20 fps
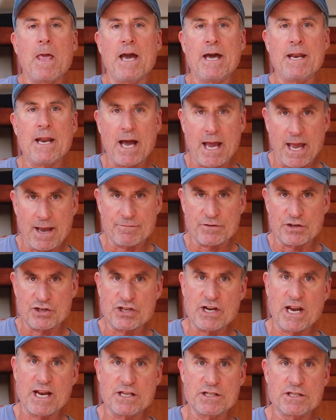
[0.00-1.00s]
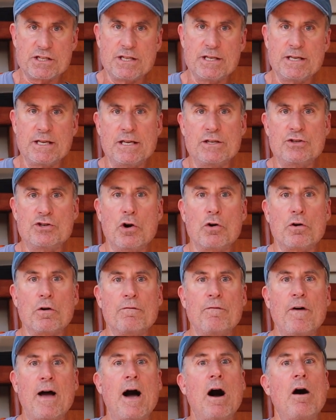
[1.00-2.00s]
and I have to change the
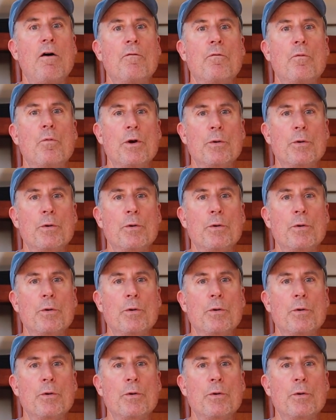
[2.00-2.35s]
joker valve